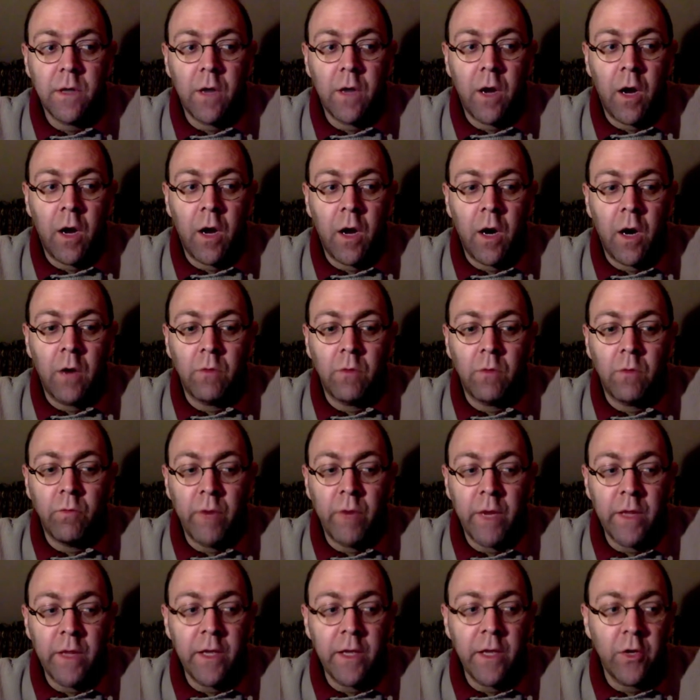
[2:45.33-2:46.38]
are
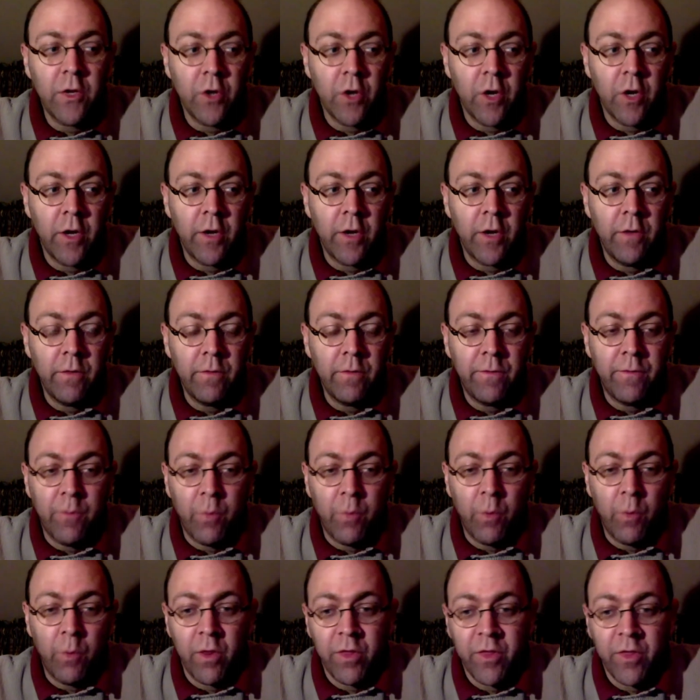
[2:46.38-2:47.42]
really good
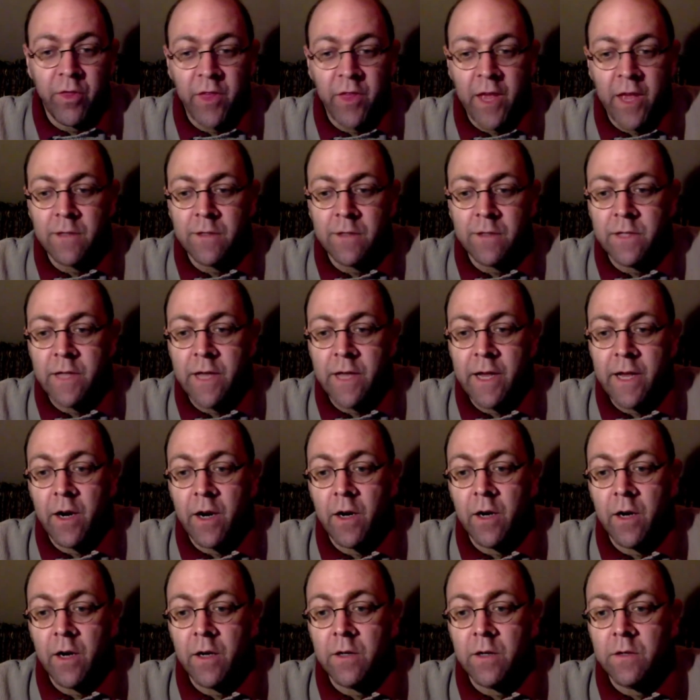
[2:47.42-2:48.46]
for things that
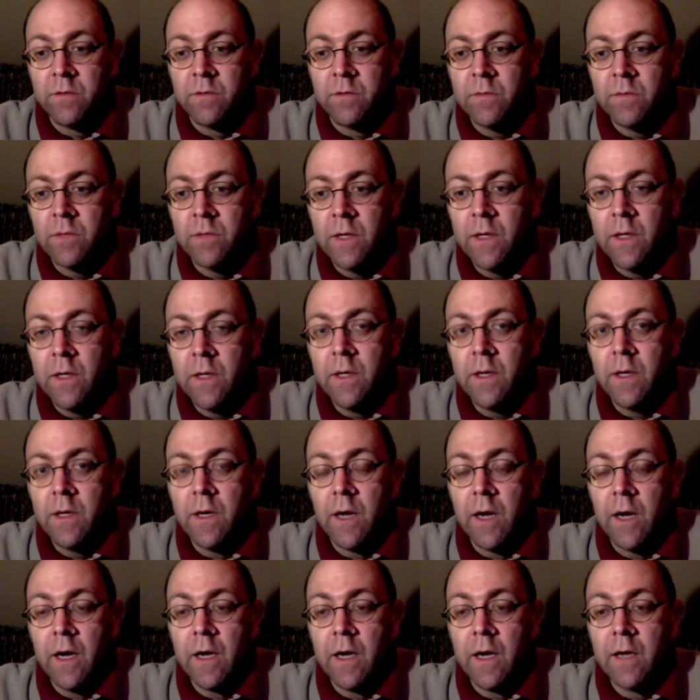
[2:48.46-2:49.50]
are
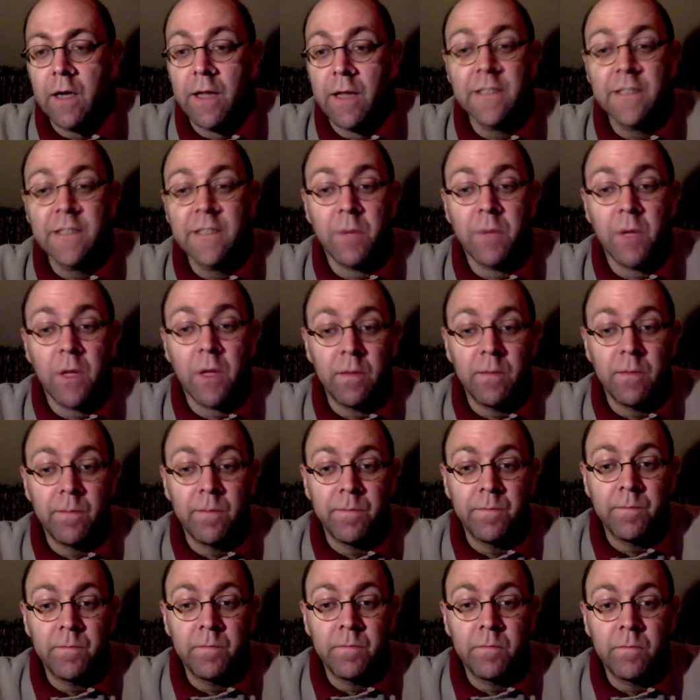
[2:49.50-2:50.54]
glanceable,
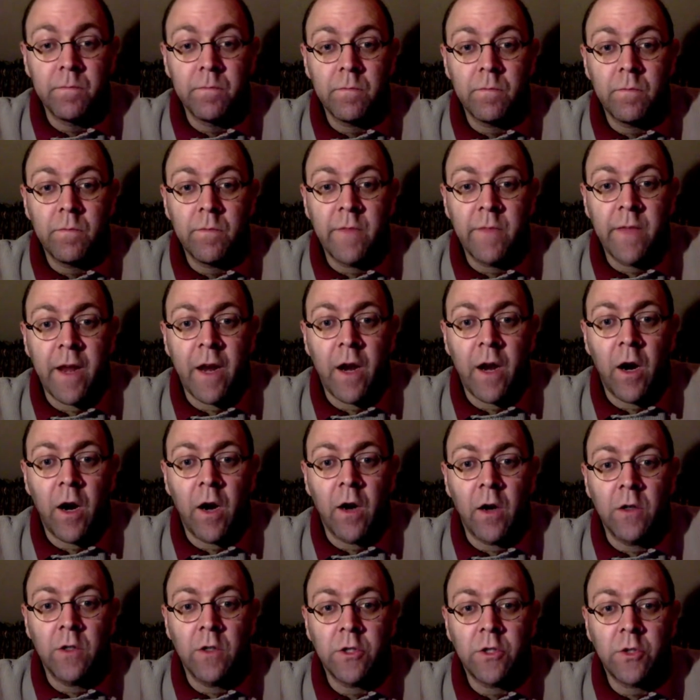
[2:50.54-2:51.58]
that
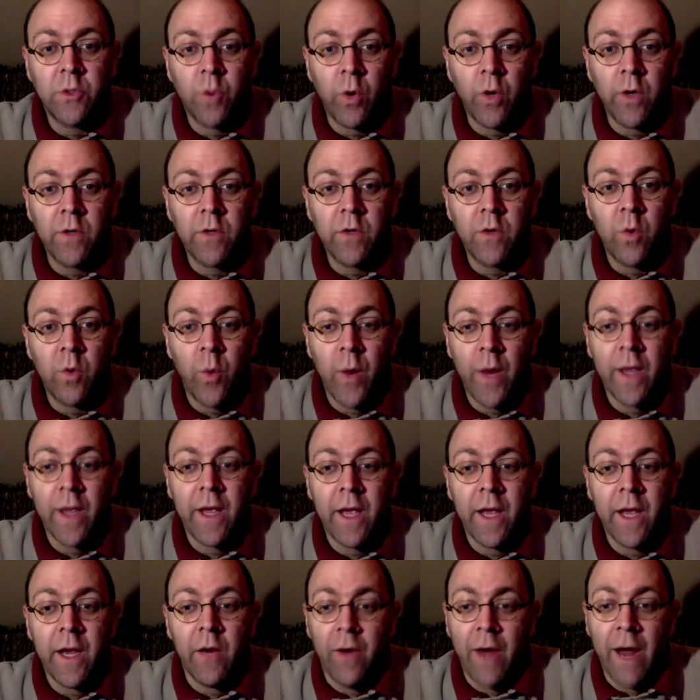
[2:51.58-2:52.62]
are short, quick
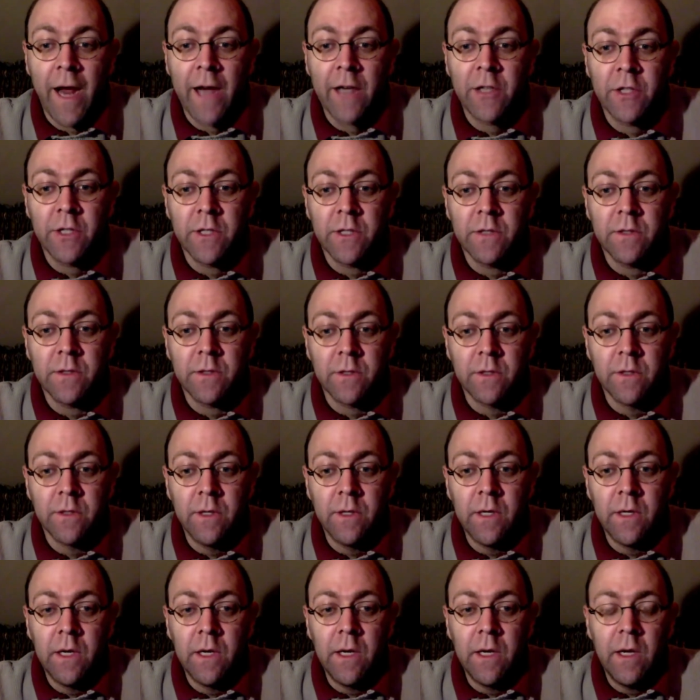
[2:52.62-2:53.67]
interactions.
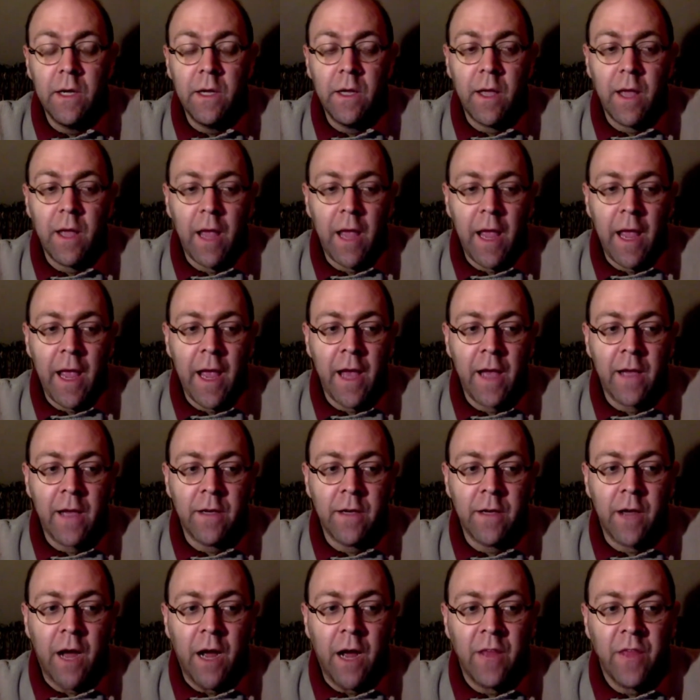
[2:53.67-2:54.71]

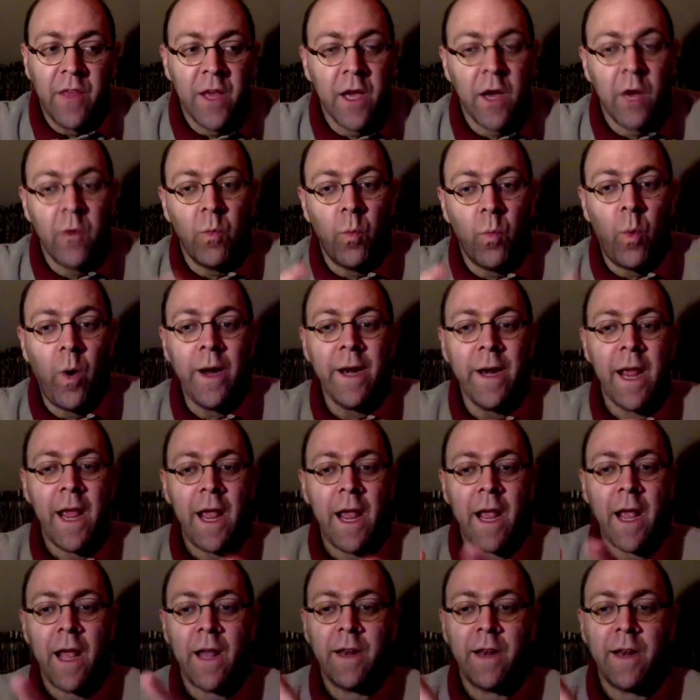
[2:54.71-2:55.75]
And I think on one
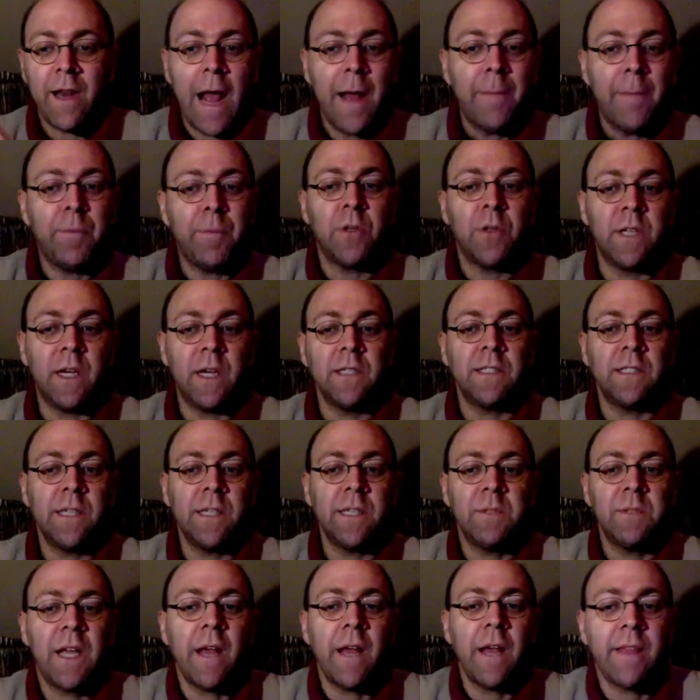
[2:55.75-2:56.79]
hand, Apple does seem
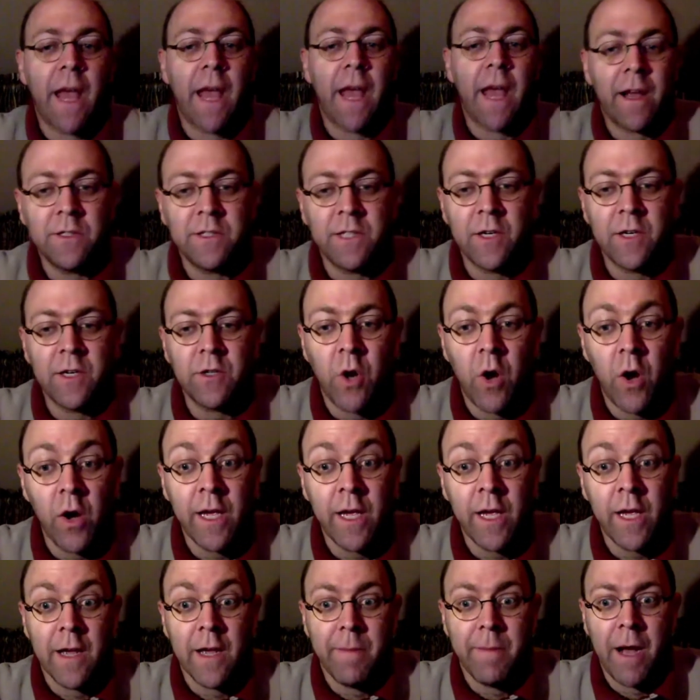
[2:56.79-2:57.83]
to get that, because they're
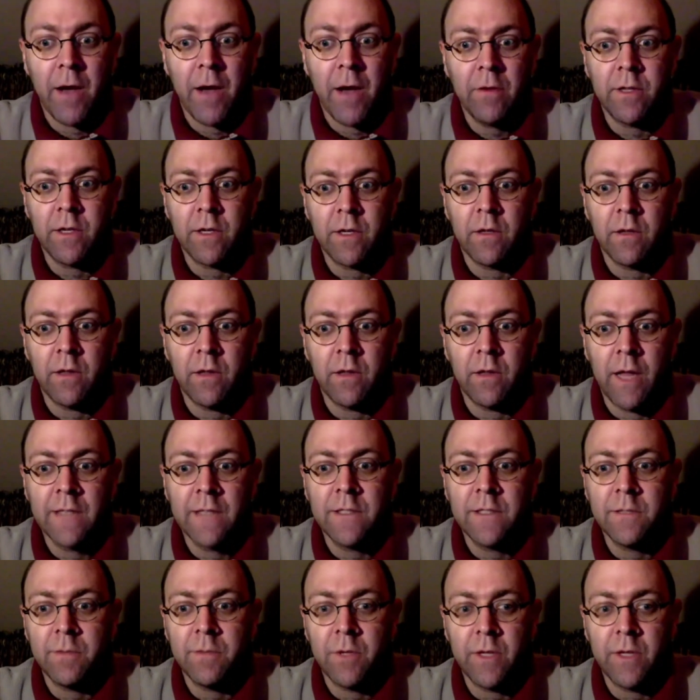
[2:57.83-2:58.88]
talking about the
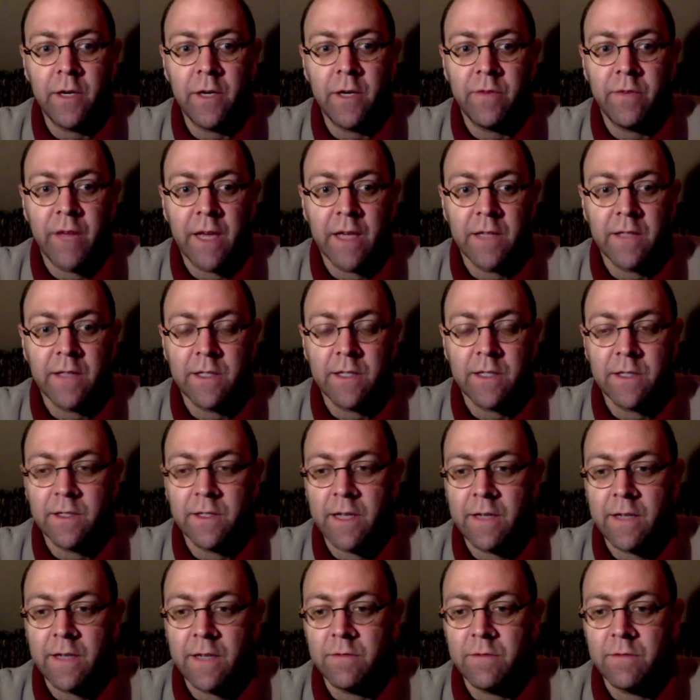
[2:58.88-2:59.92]
glanceable interface
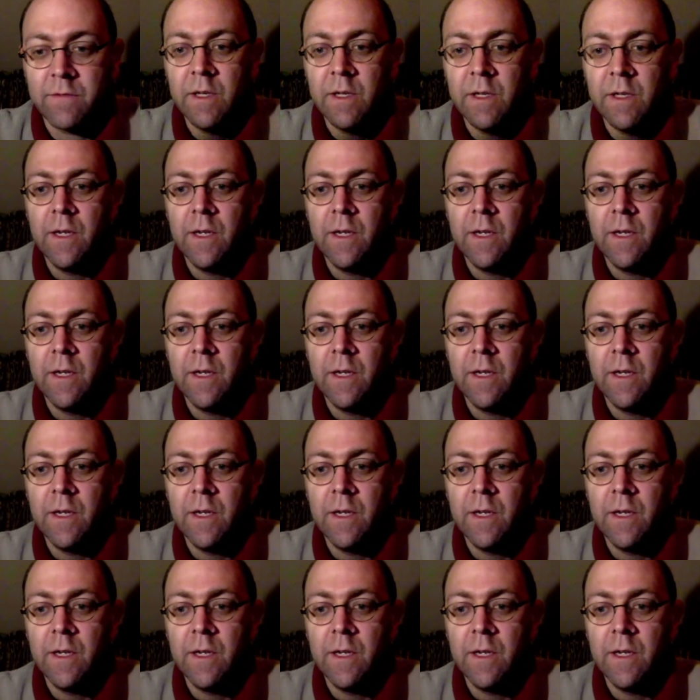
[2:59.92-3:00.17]
and